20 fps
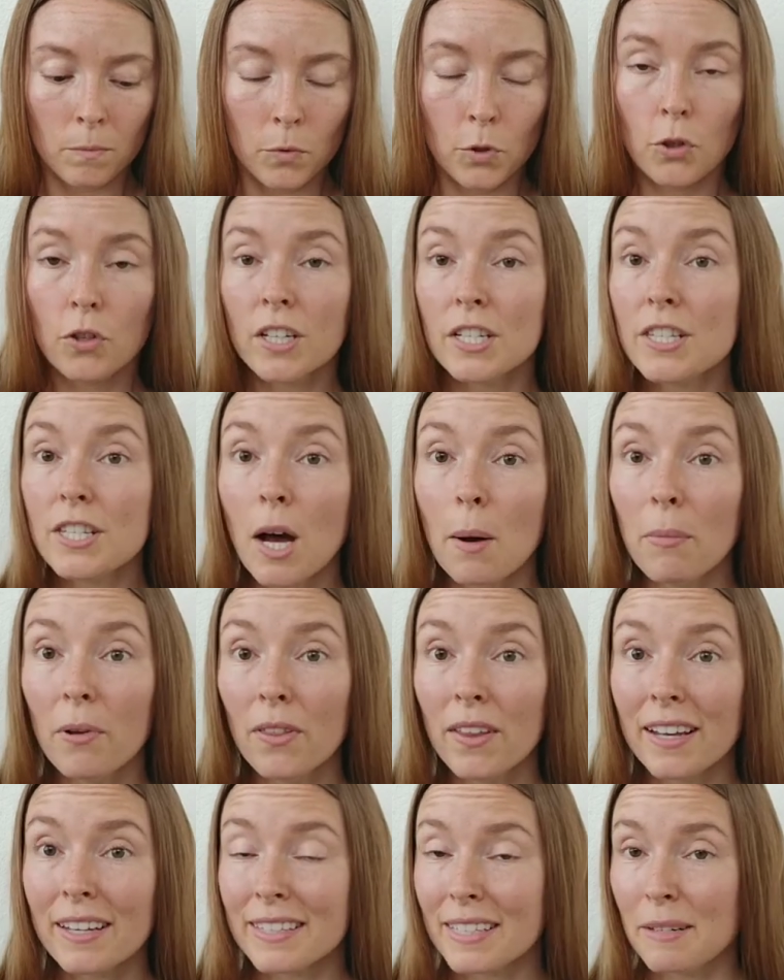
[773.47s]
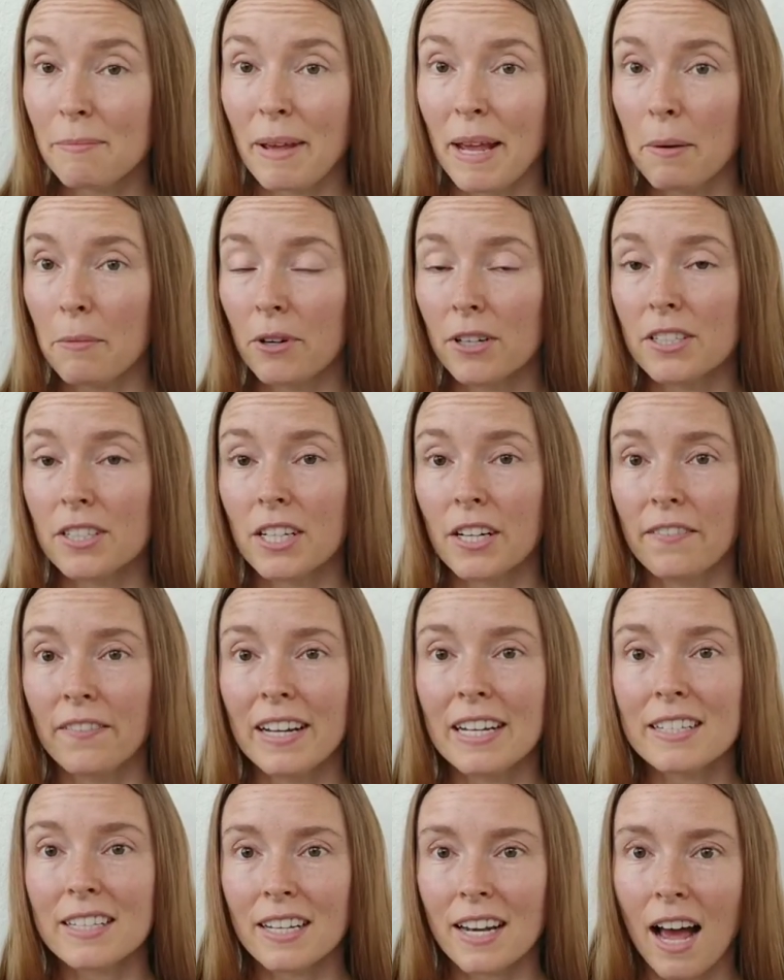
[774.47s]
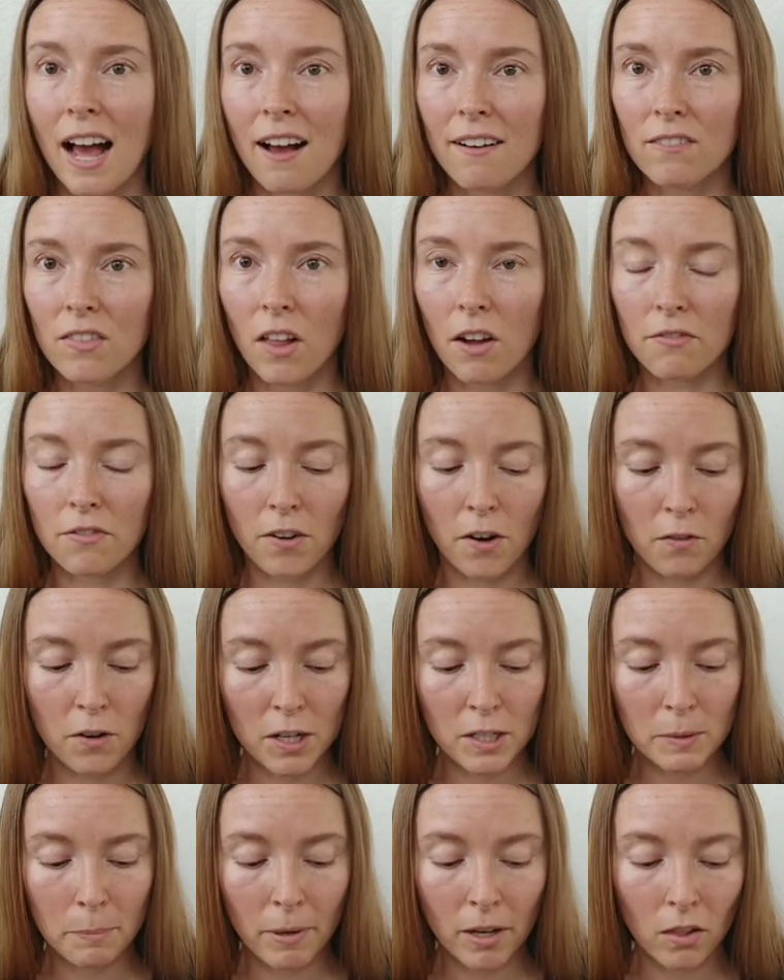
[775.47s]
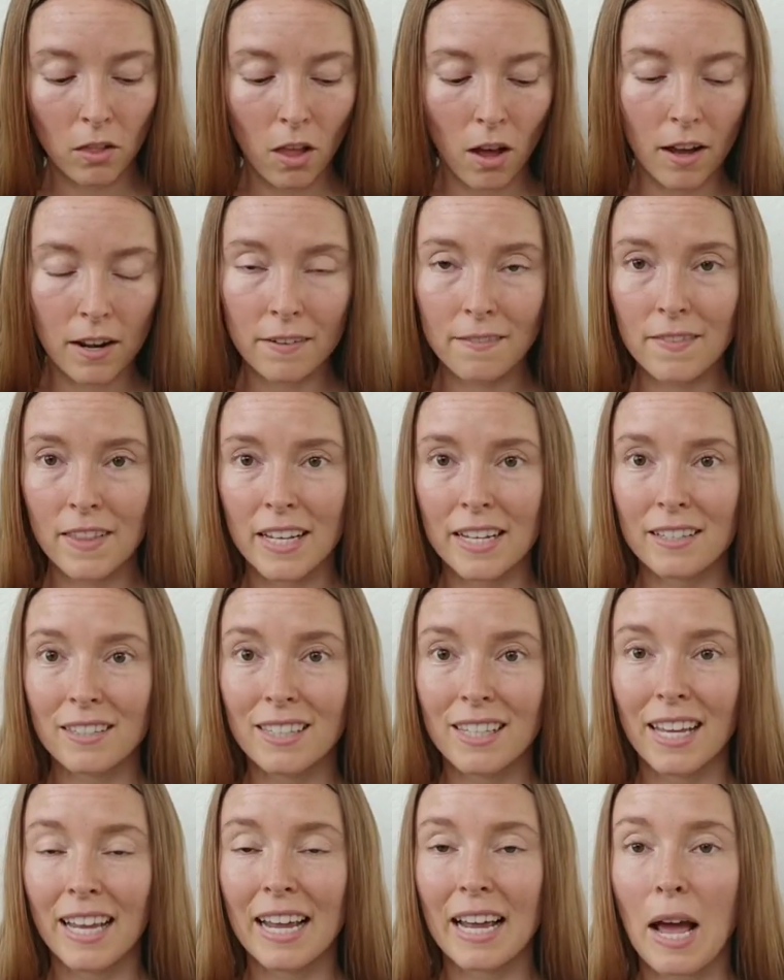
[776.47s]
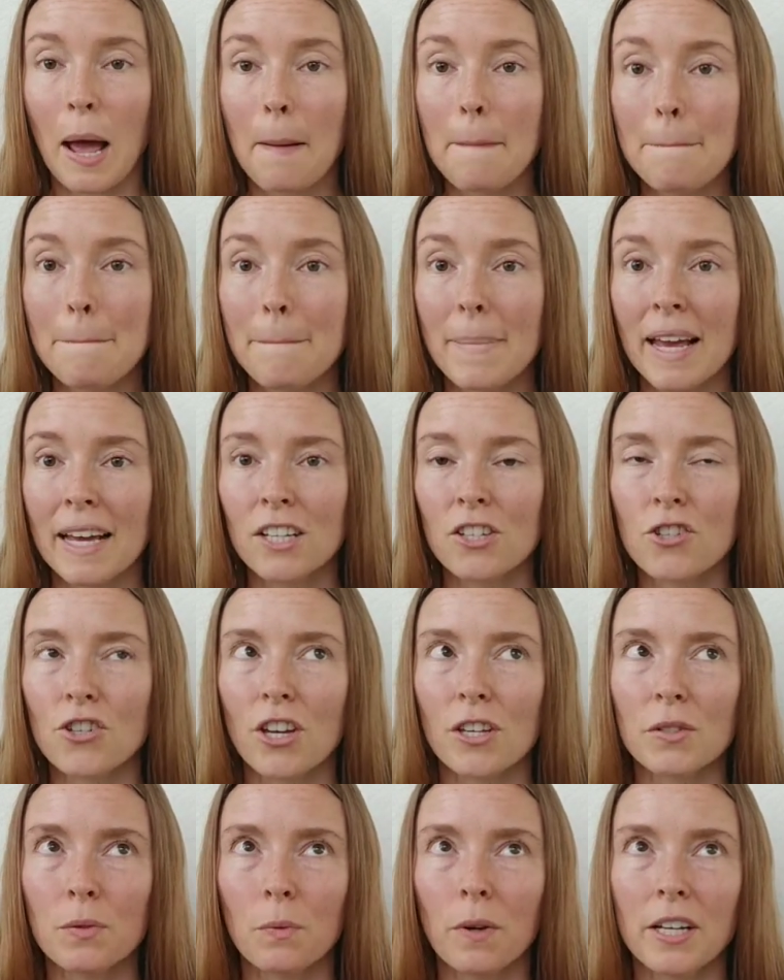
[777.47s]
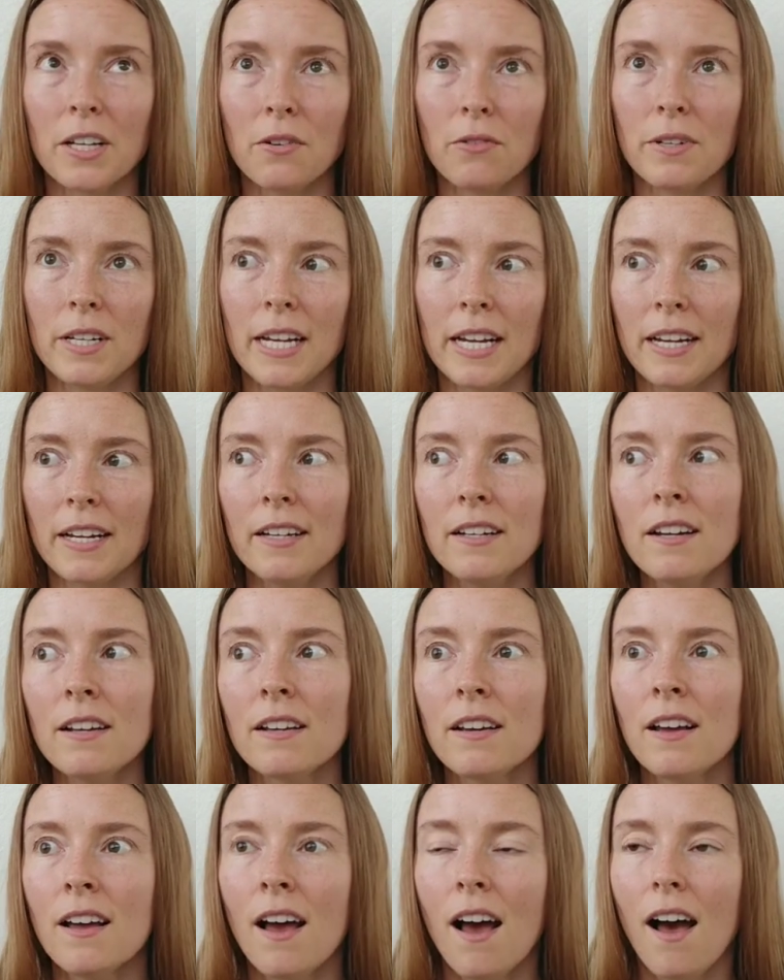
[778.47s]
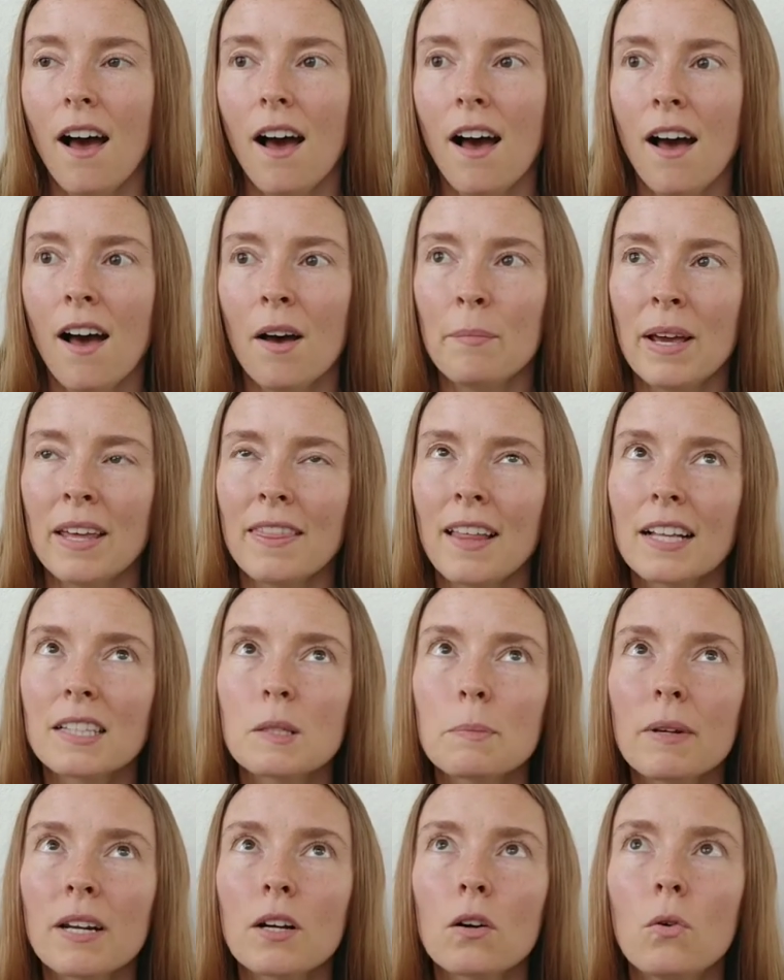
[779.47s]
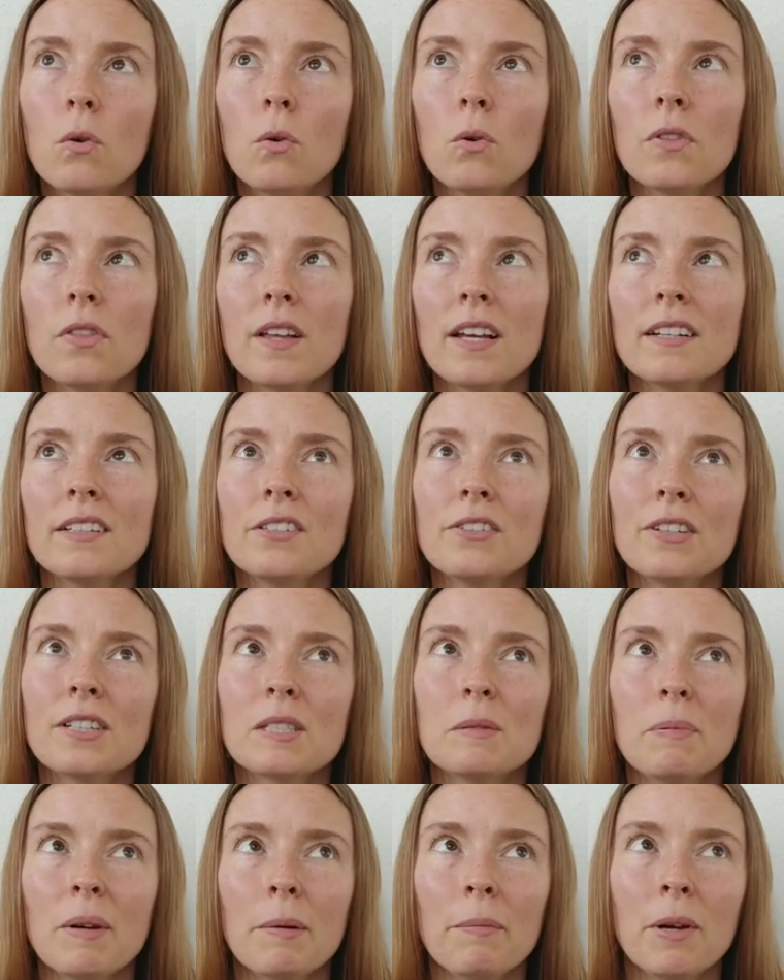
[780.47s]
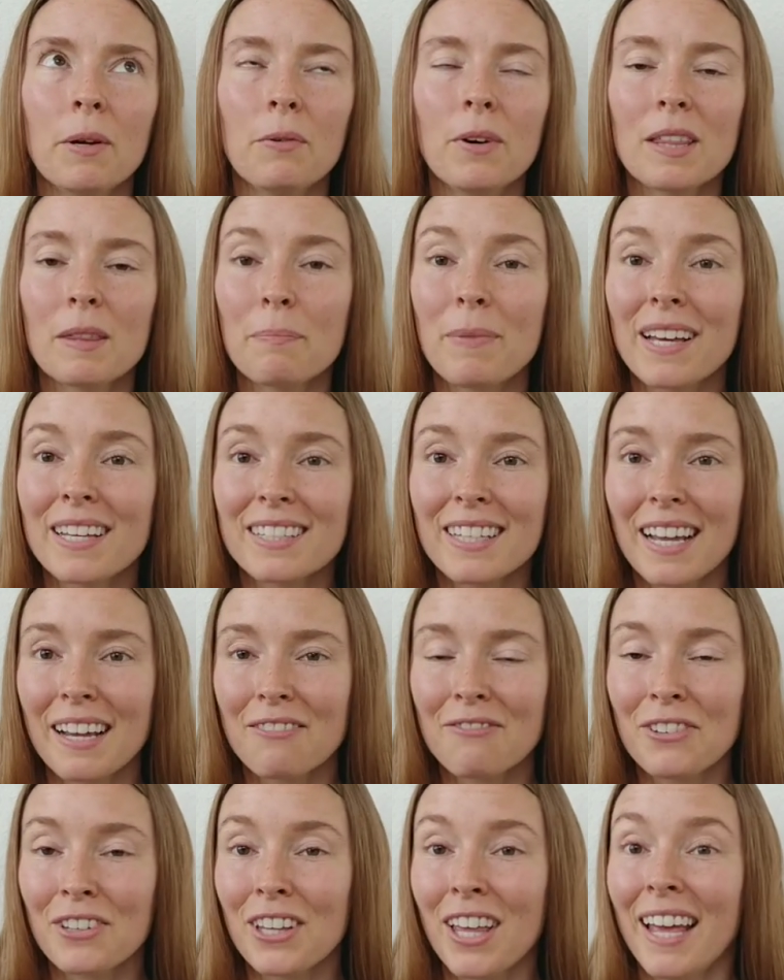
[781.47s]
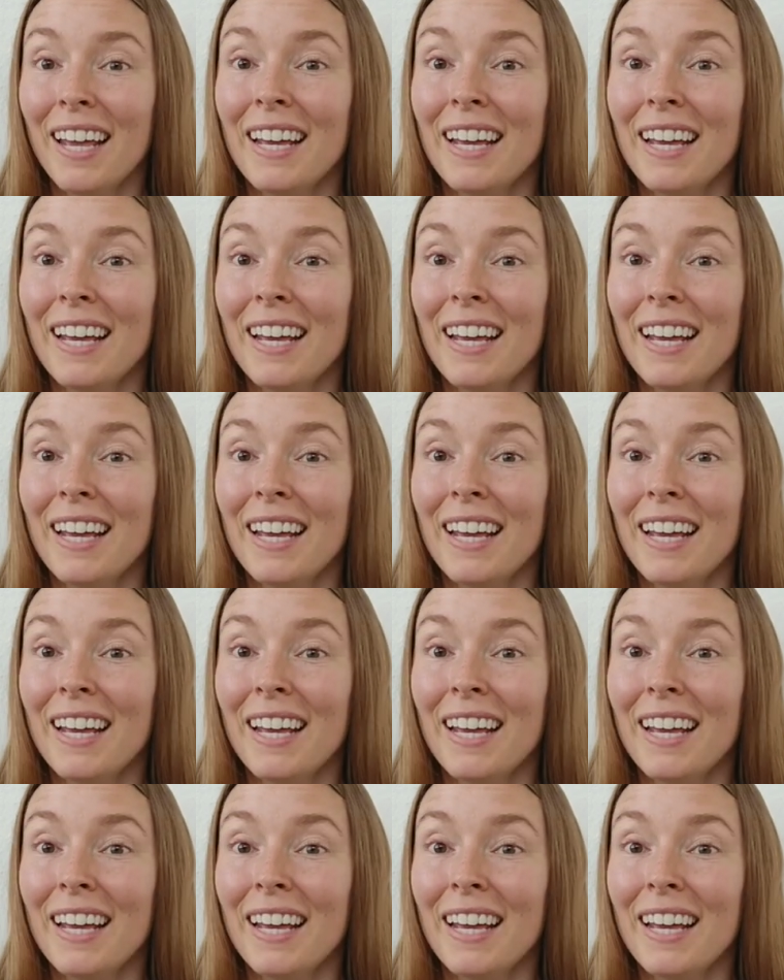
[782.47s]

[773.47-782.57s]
you could double this and make more servings and have leftovers. But a lot of these, like, make just what you need. Um, and that's been a cool thing to experiment with because I feel